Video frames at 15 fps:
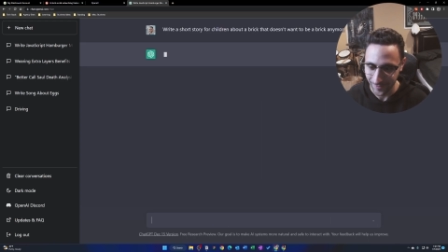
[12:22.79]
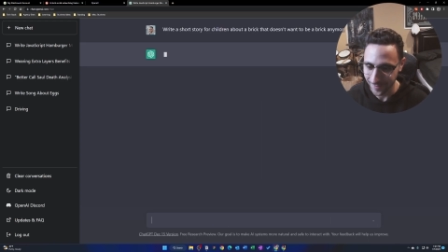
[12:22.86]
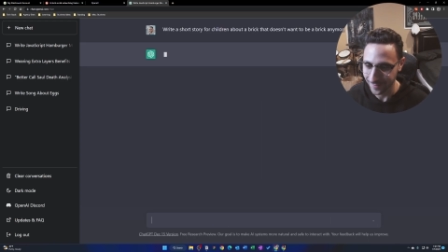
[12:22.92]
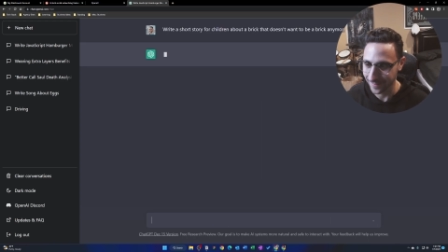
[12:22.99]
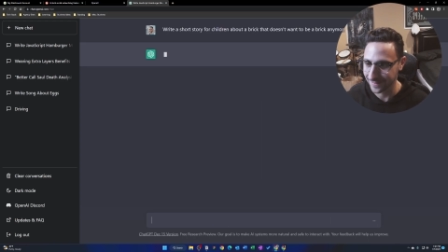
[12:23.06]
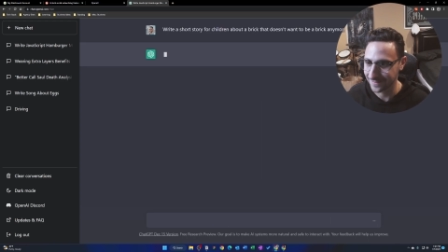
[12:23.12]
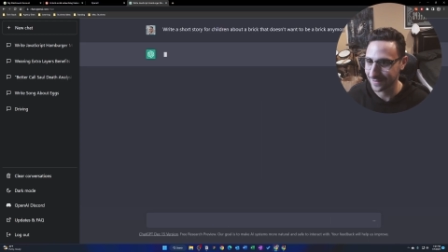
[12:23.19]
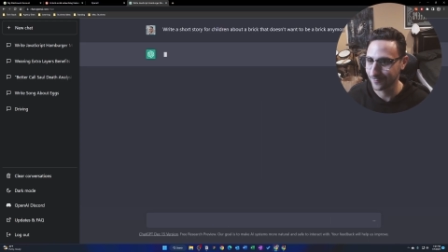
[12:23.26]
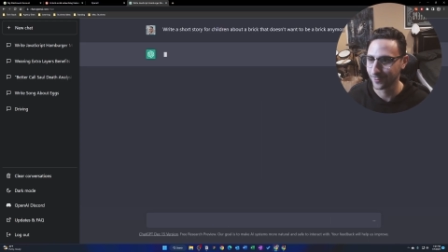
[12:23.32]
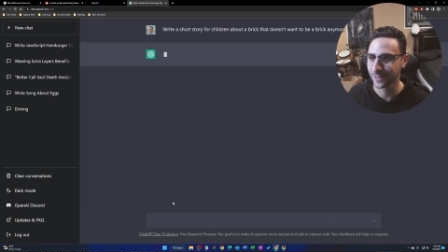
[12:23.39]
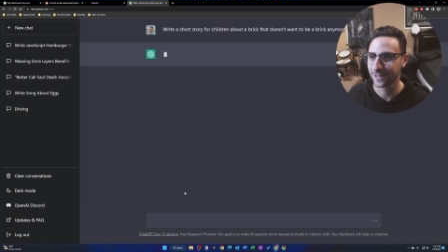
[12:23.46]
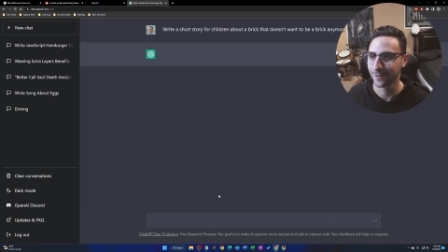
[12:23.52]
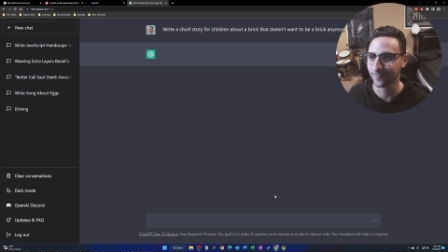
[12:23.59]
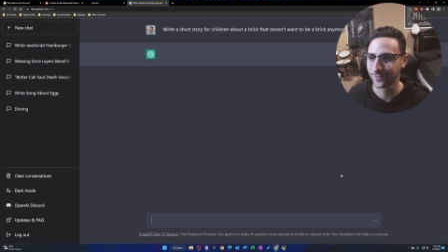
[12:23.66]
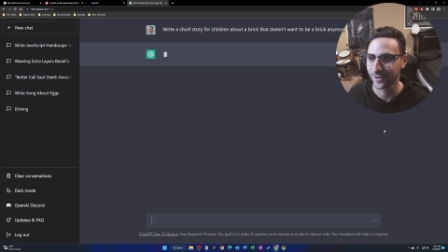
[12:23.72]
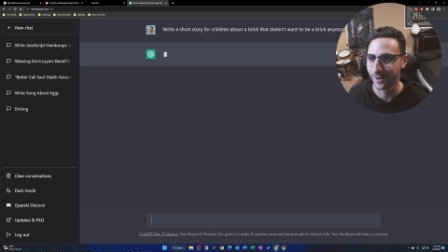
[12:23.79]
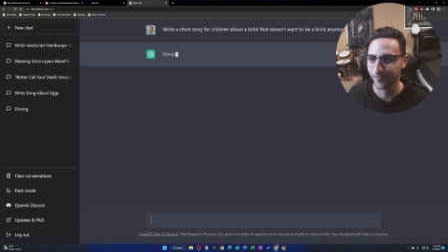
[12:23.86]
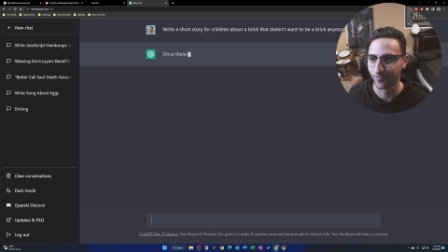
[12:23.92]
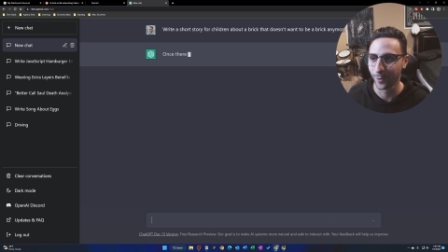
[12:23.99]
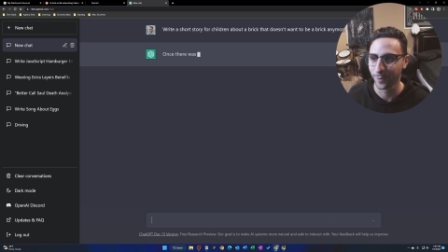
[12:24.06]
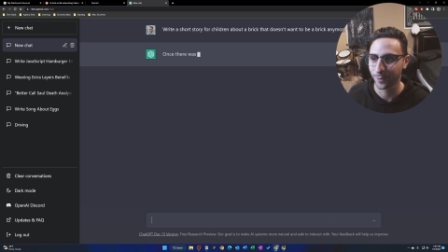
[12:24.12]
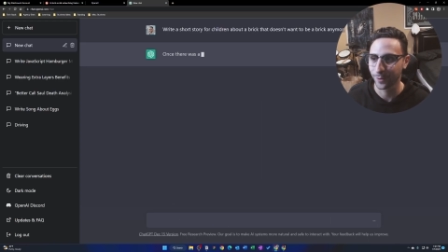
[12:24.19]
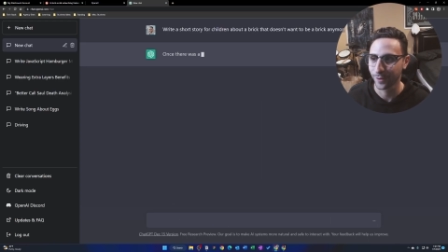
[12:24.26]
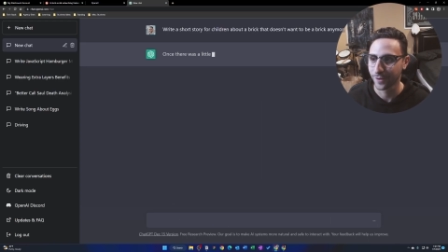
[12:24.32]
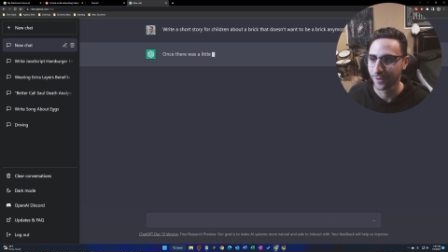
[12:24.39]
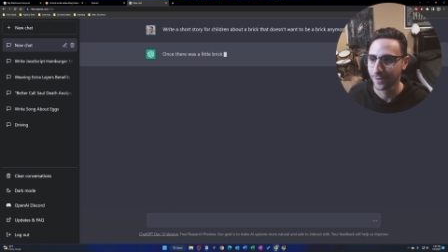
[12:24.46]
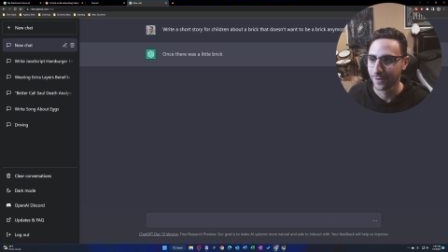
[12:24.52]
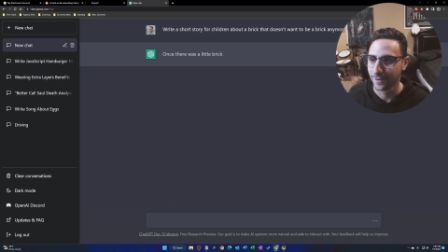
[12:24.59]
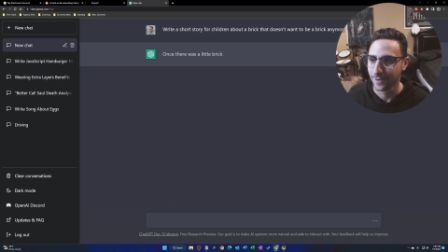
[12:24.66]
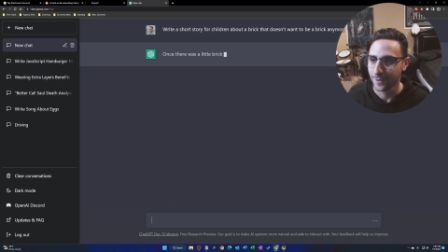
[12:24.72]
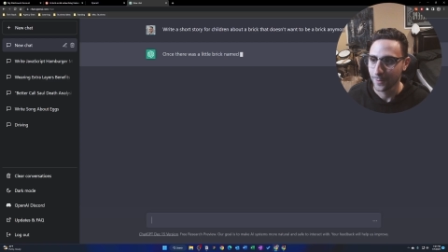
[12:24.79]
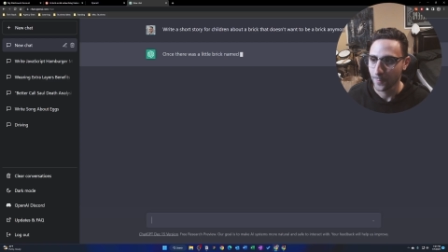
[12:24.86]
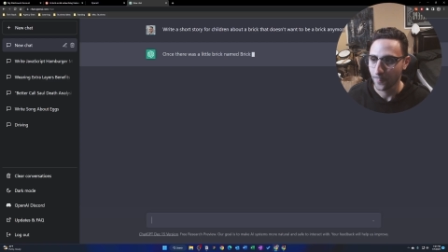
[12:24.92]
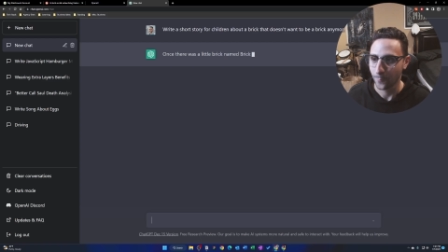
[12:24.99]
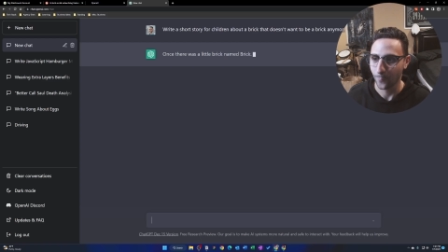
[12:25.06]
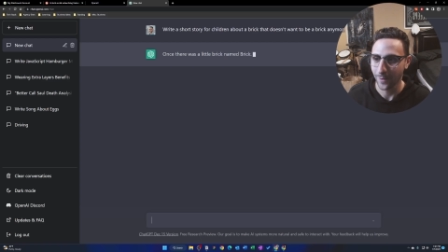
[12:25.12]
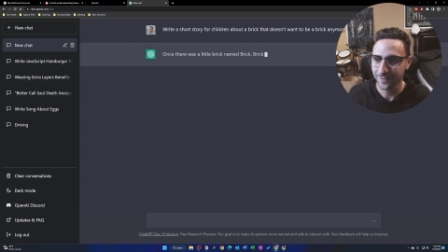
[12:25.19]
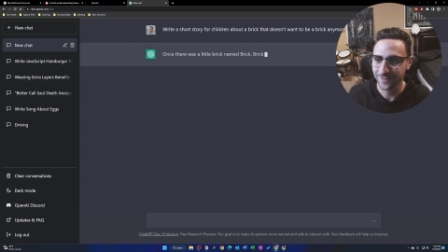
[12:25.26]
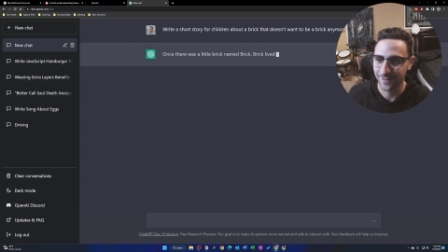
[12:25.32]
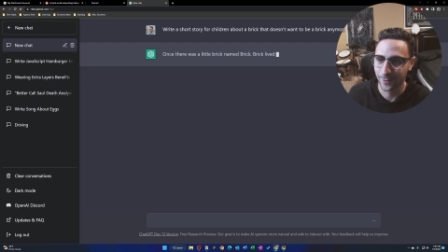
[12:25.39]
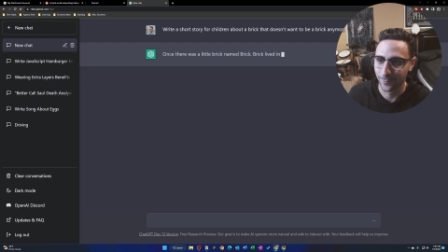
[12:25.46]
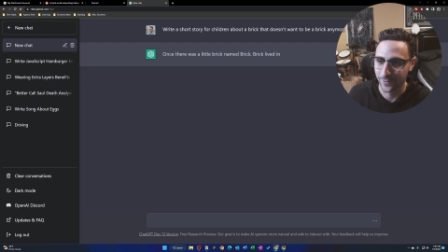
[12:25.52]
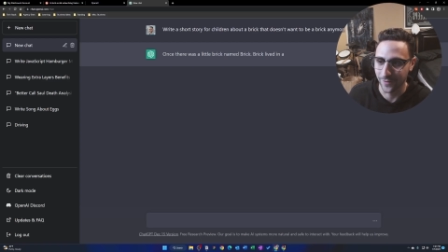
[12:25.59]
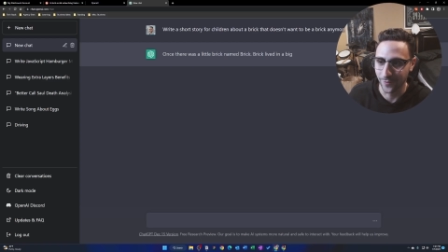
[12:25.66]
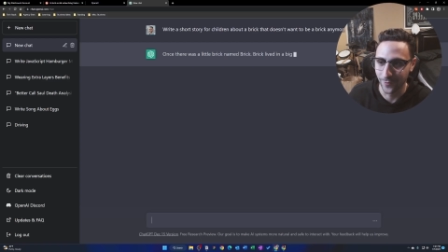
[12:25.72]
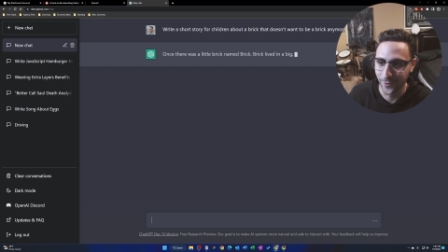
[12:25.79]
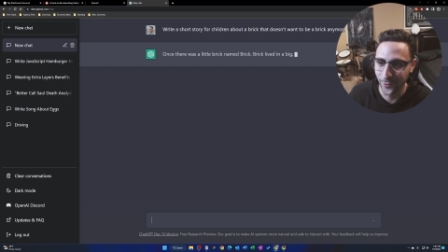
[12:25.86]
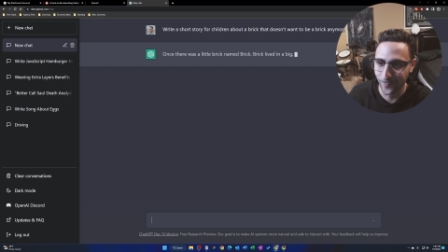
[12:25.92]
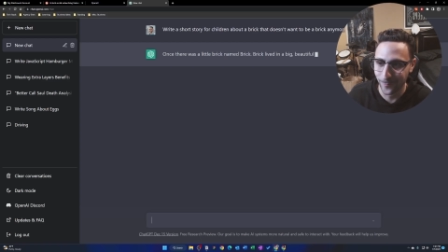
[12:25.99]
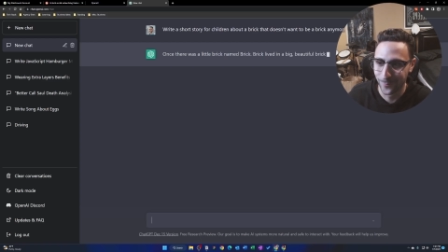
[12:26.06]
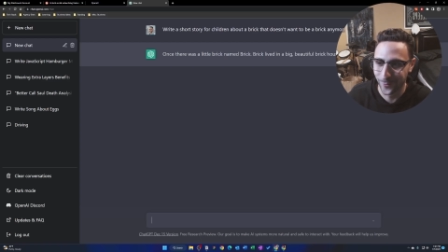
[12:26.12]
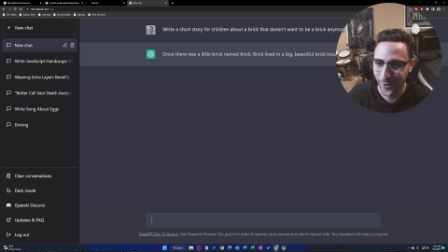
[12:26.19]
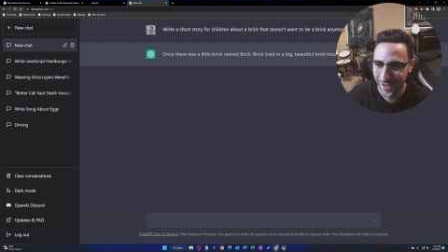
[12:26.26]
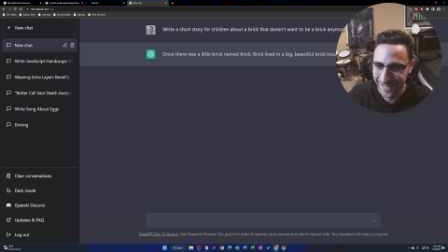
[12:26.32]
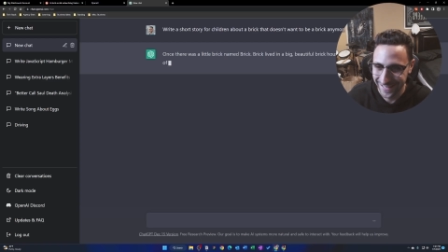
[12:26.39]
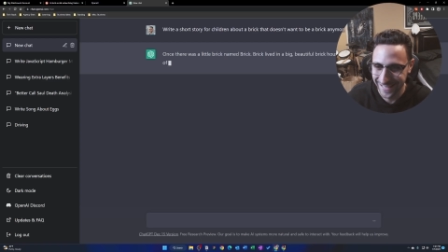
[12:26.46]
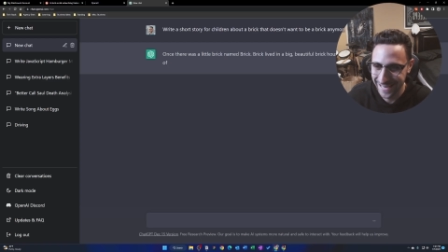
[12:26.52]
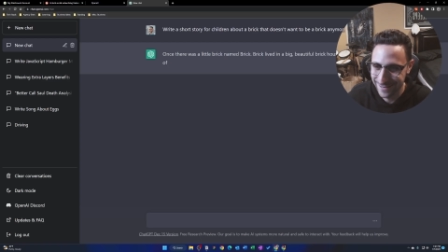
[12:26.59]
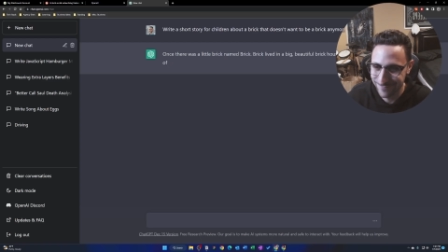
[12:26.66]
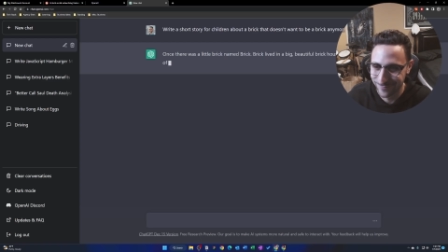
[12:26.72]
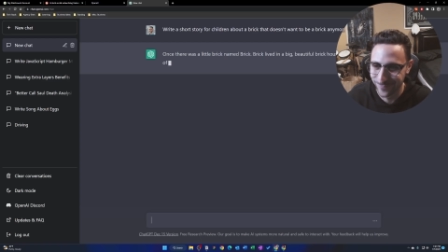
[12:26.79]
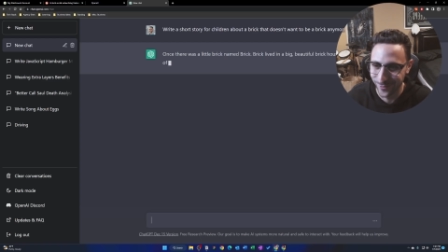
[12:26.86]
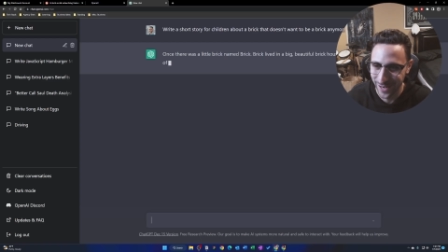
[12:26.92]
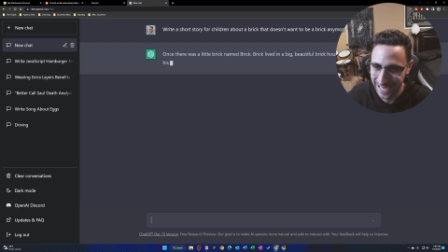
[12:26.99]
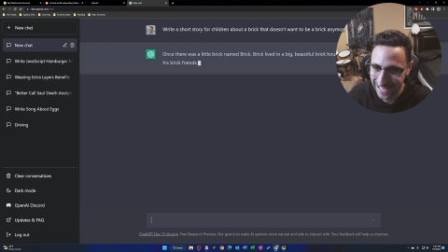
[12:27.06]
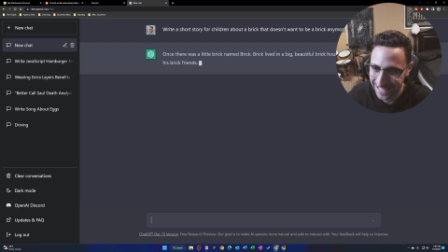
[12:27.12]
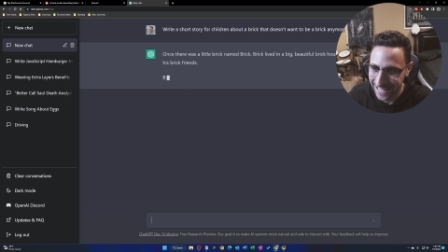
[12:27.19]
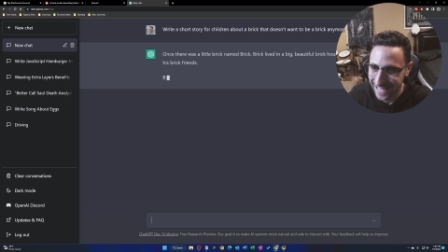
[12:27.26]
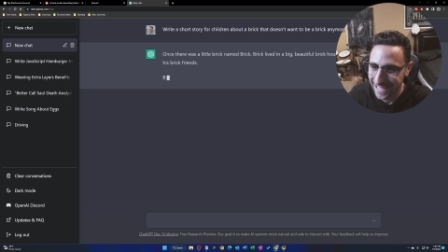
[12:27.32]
Let's see what it comes up with. Once there was a little brick named Brick.